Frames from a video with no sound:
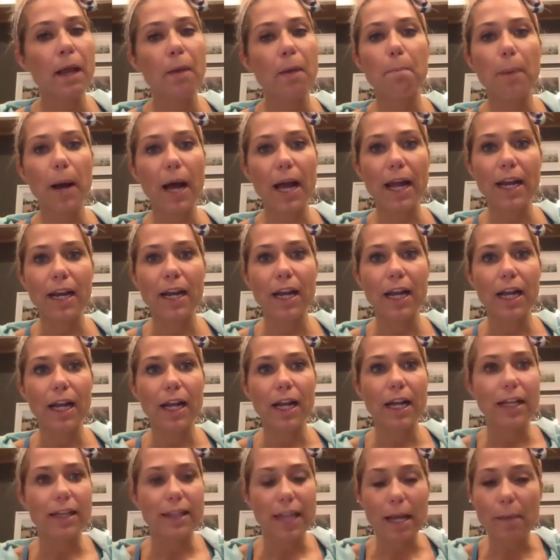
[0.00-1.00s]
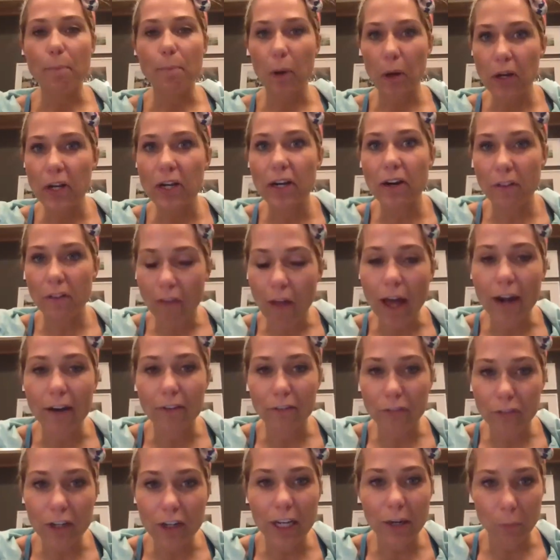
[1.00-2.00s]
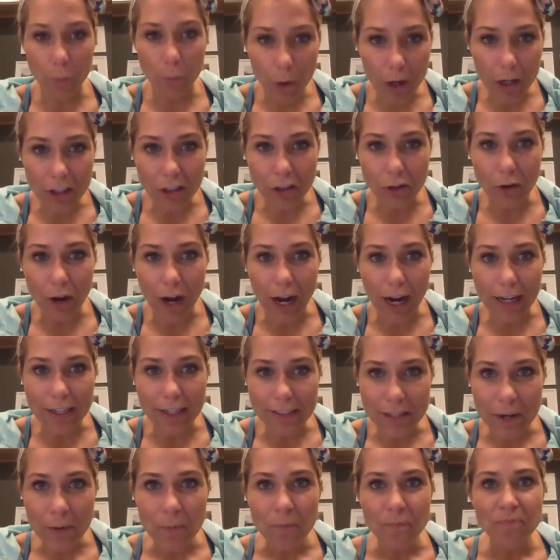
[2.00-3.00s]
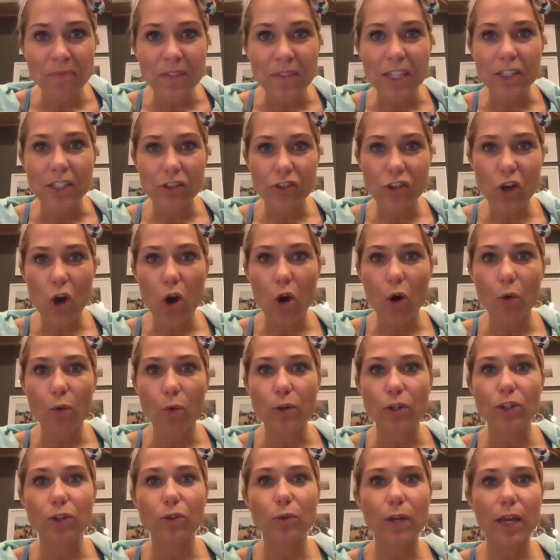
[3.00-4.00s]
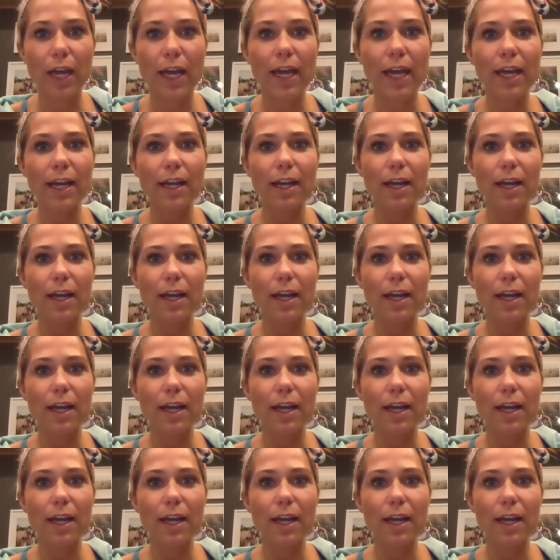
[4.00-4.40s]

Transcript: But they put in a lot of freaking work, you guys. So you can't